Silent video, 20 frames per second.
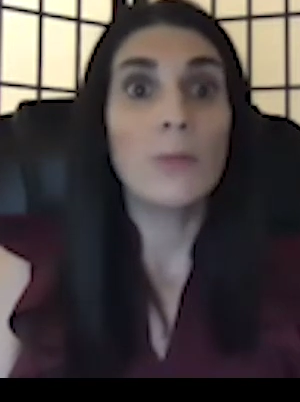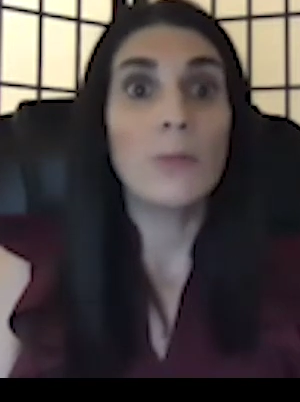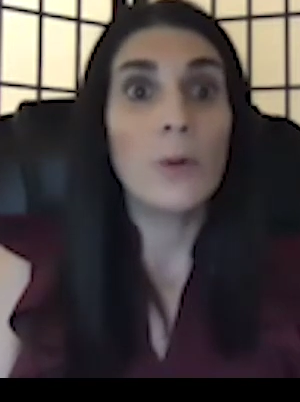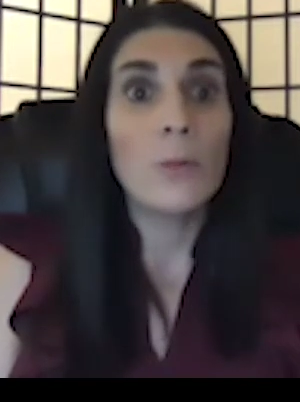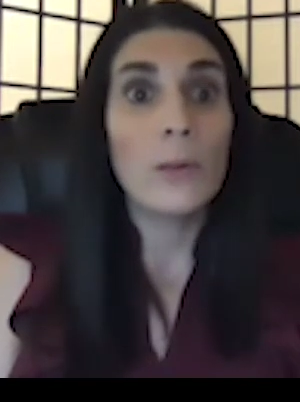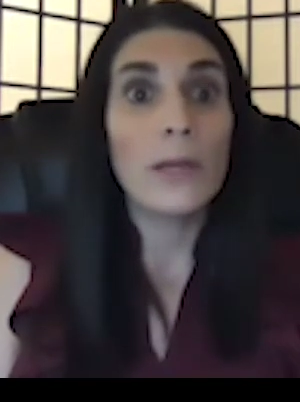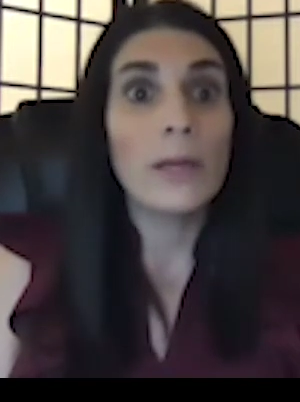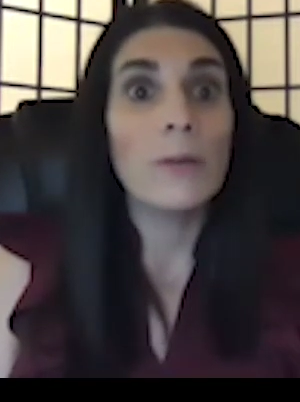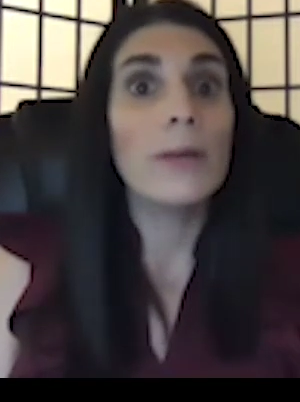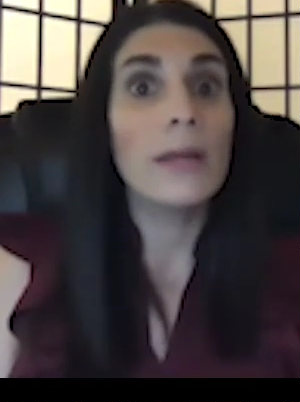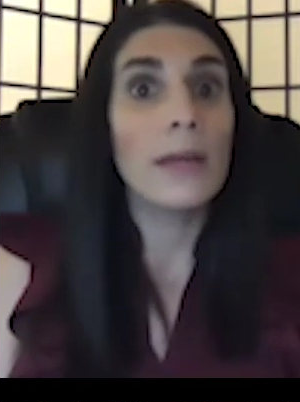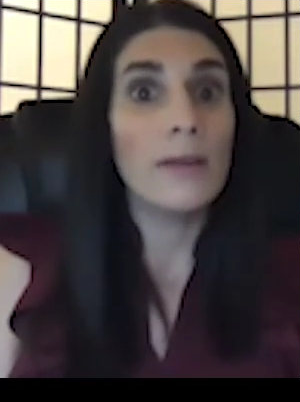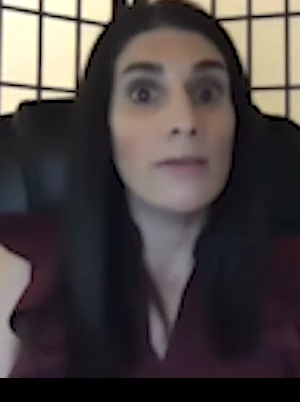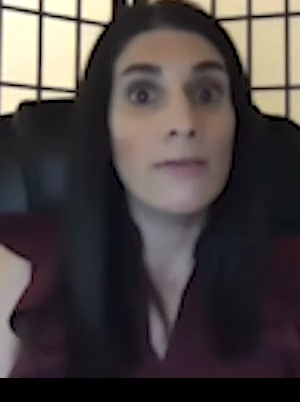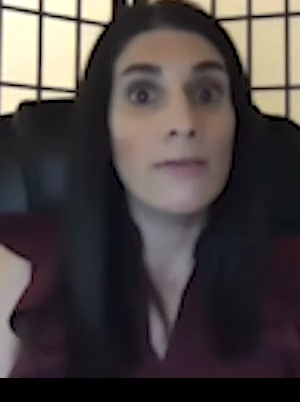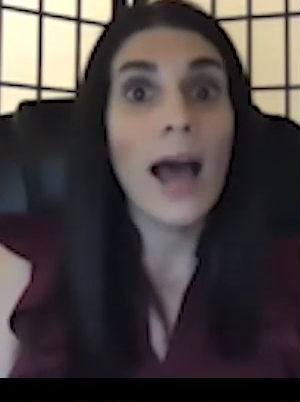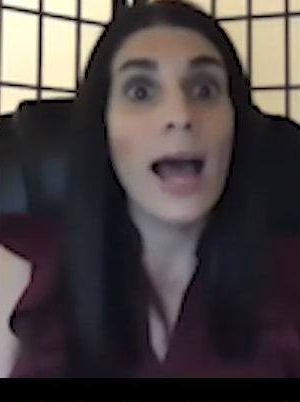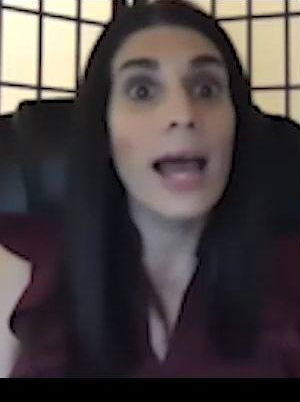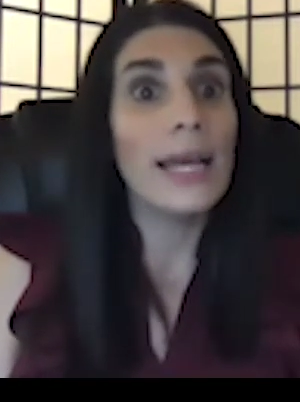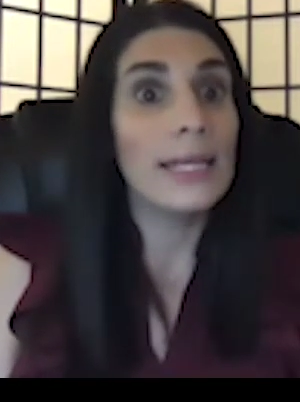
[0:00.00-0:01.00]
but we would
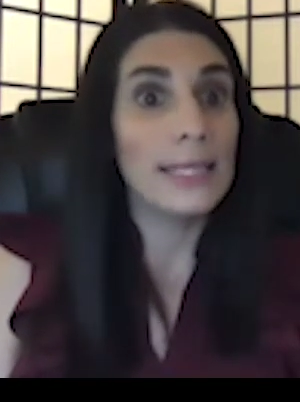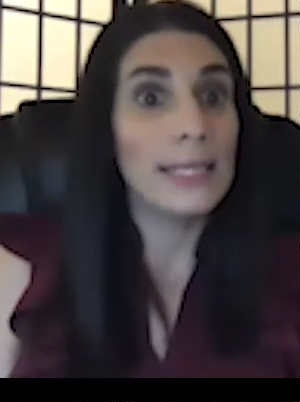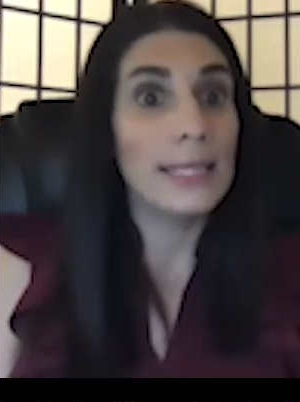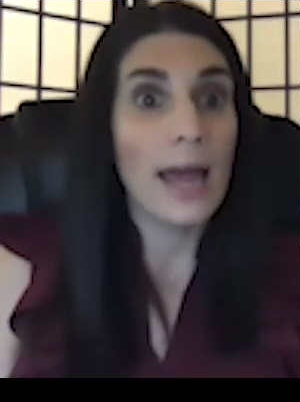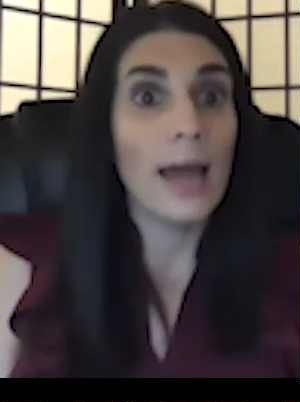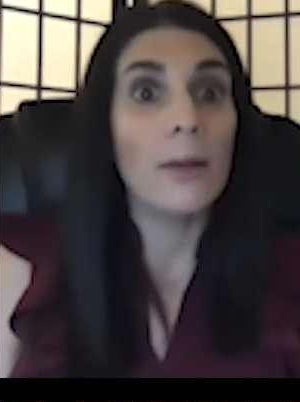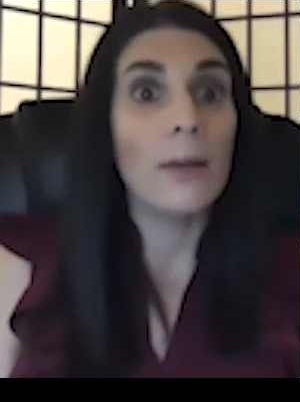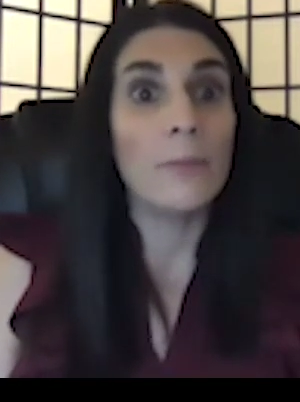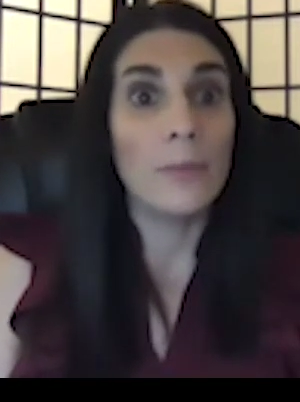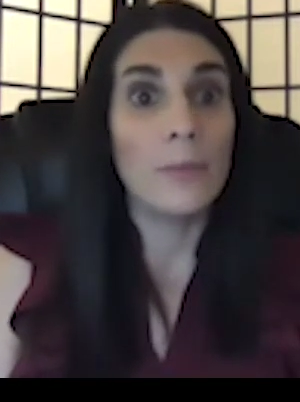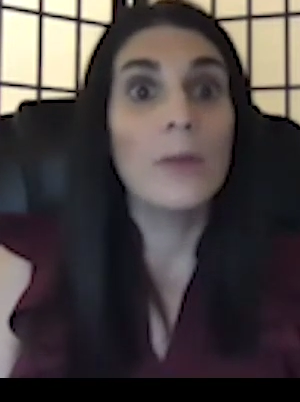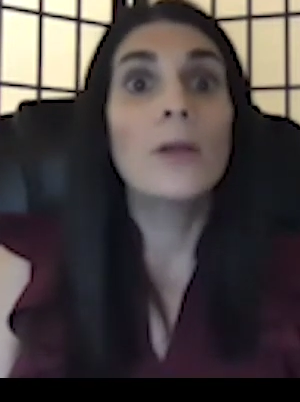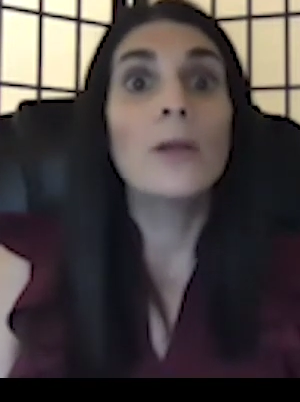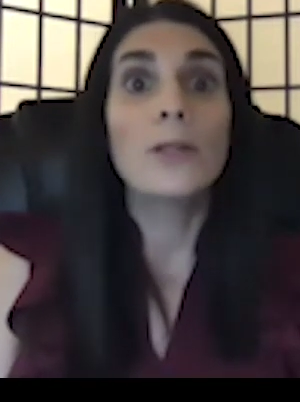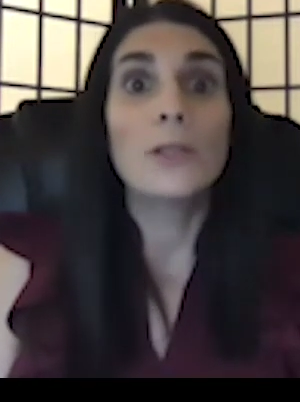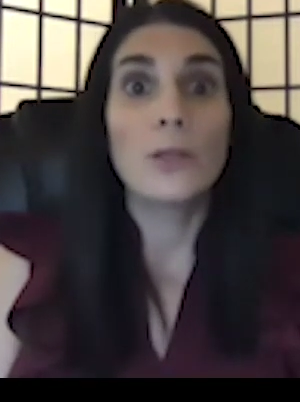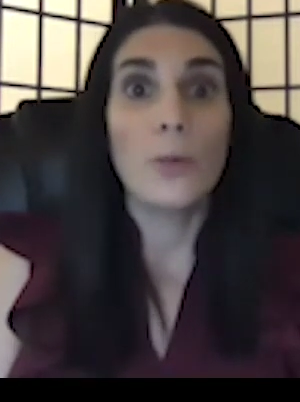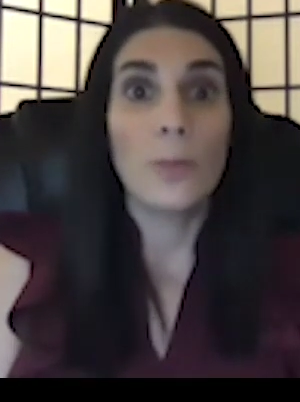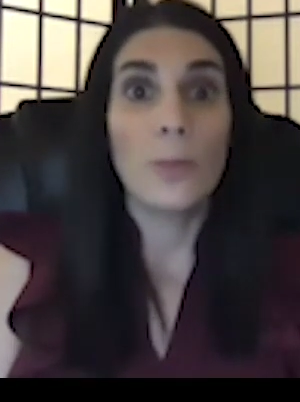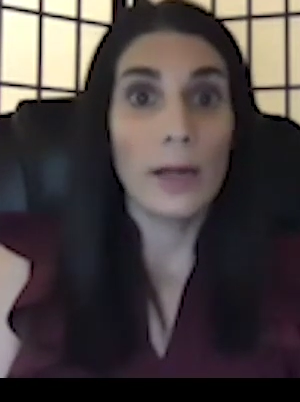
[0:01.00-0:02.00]
advise them
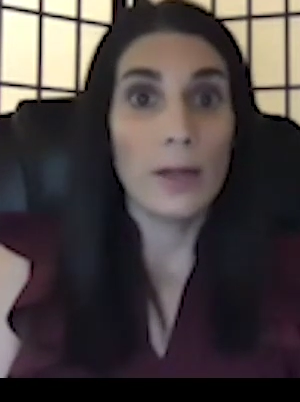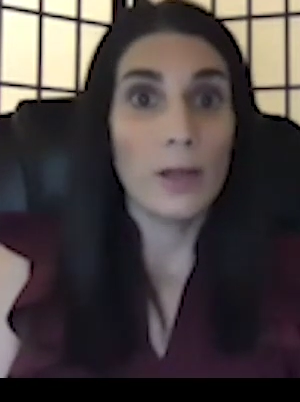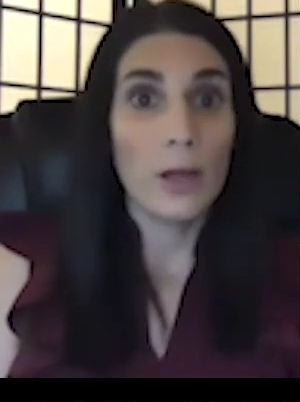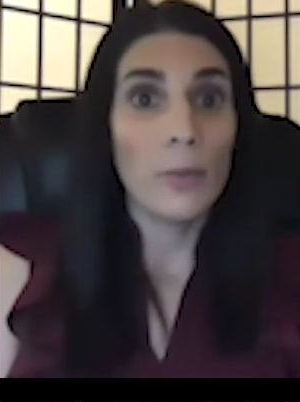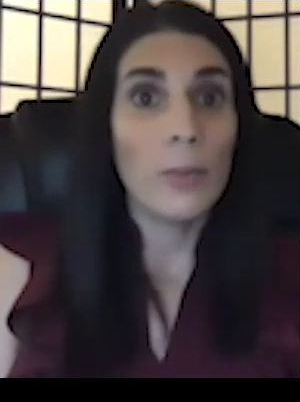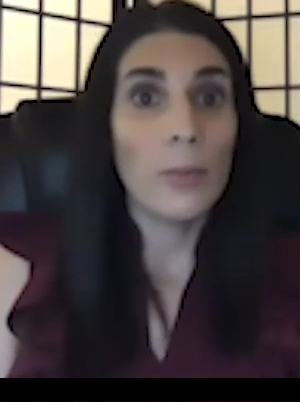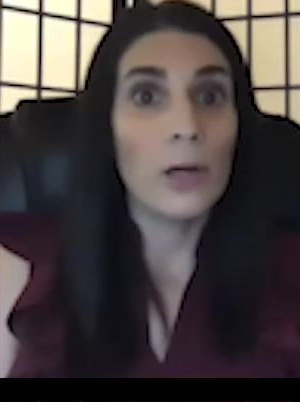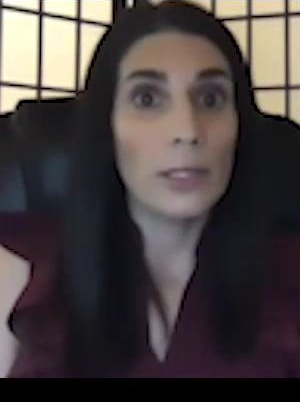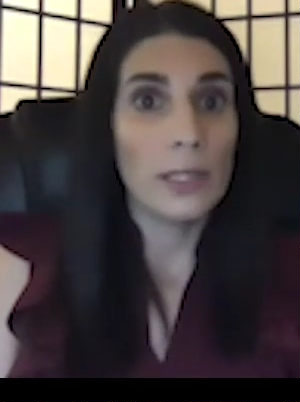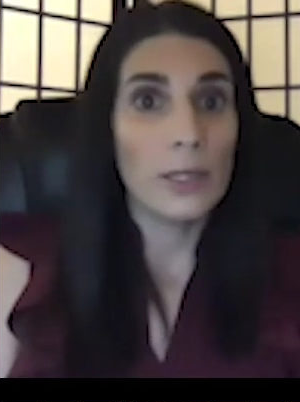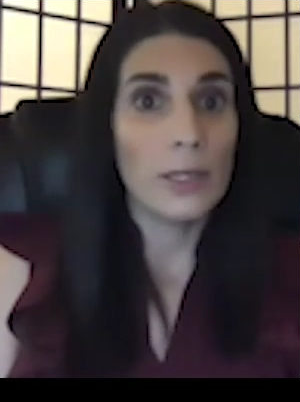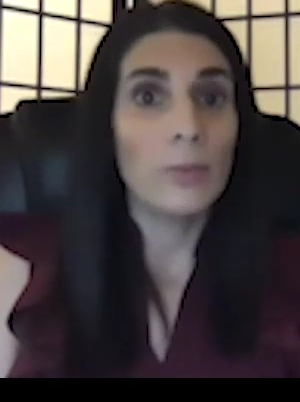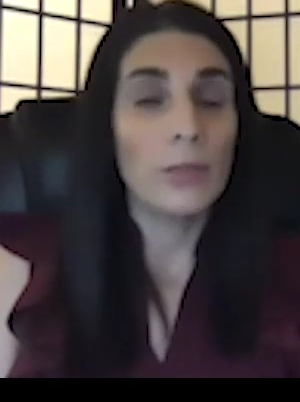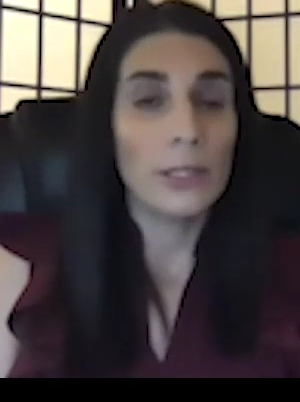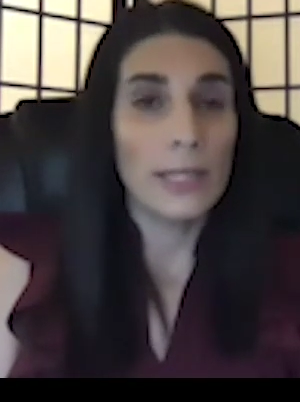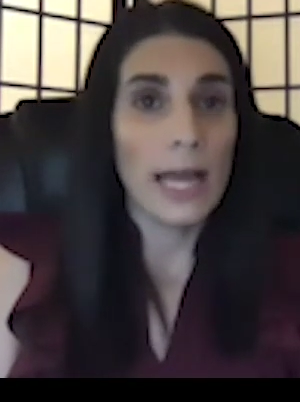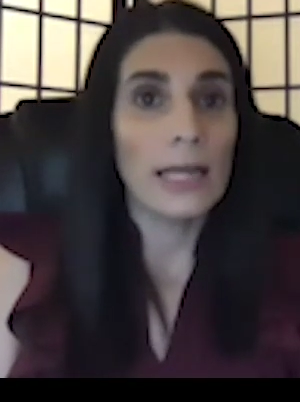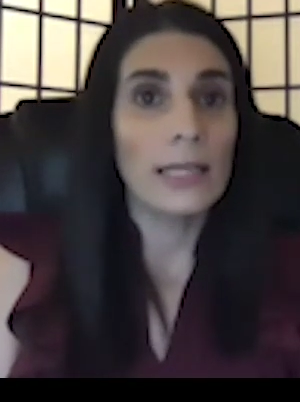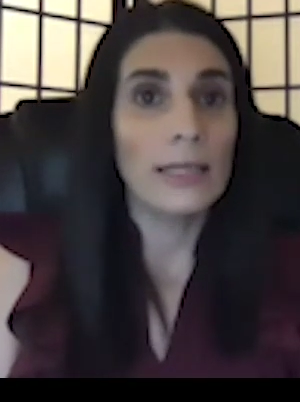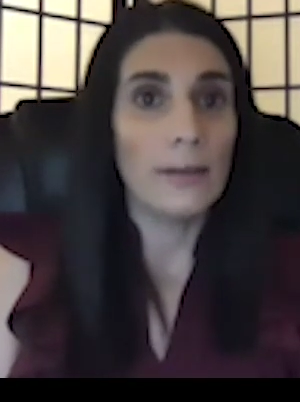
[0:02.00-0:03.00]
to wear their personal
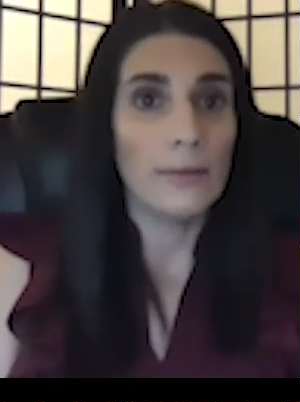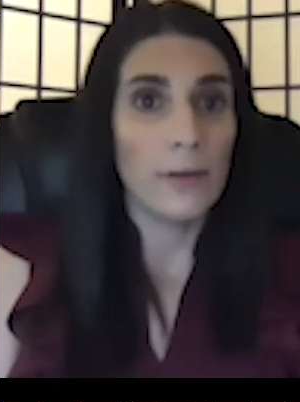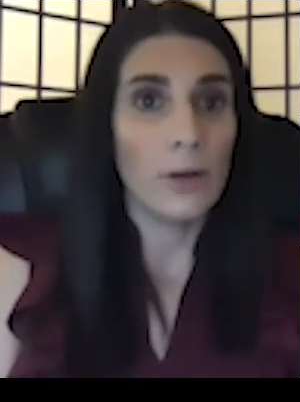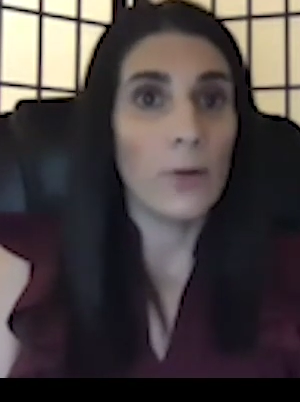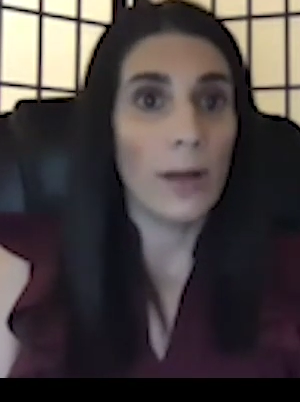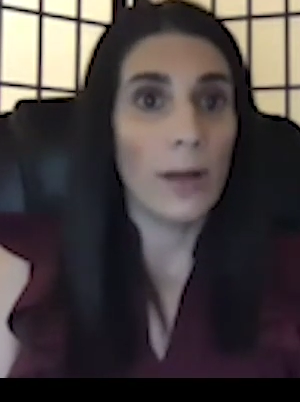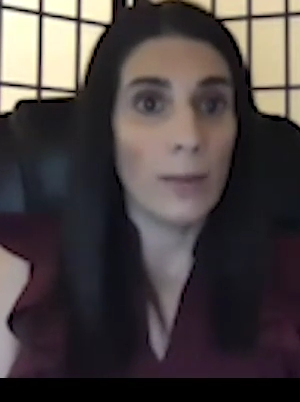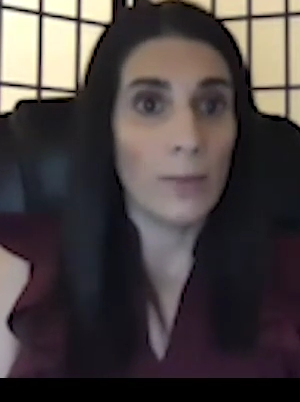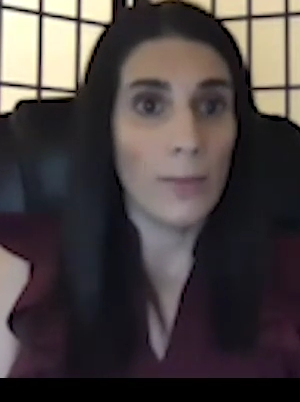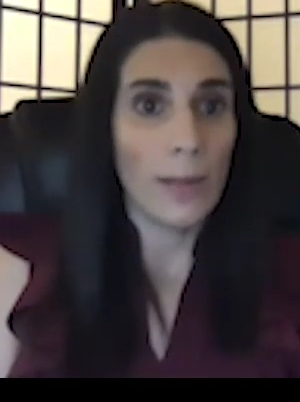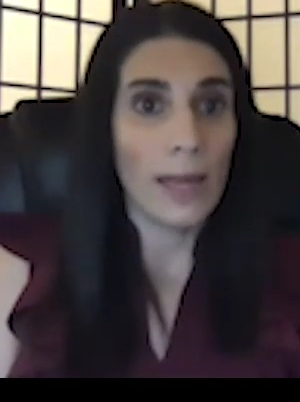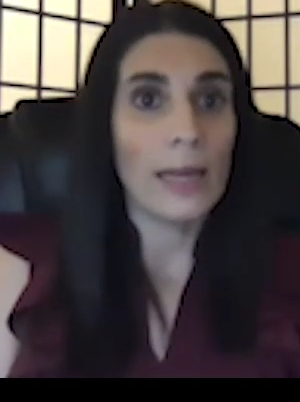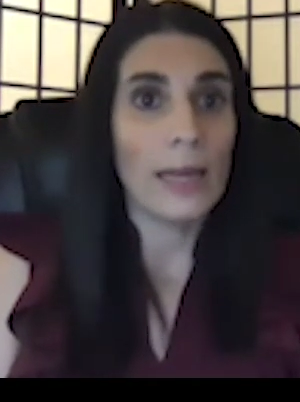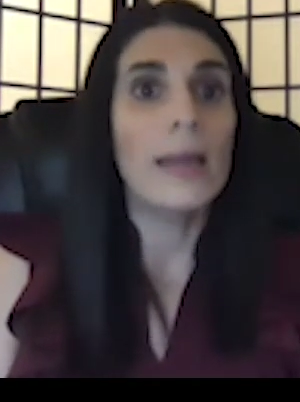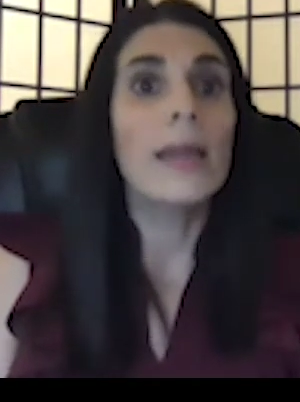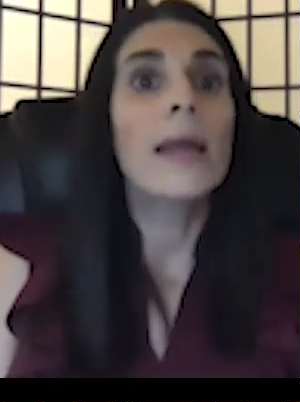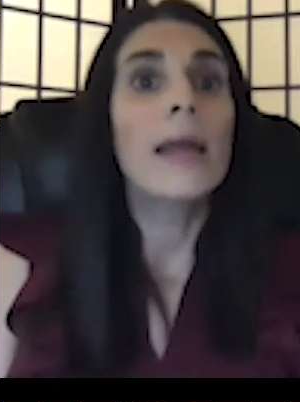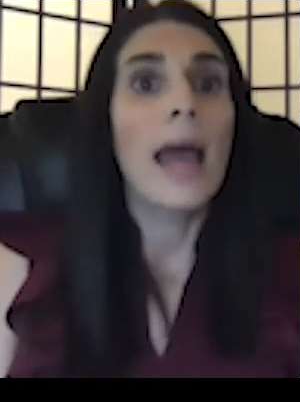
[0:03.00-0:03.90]
protective equipment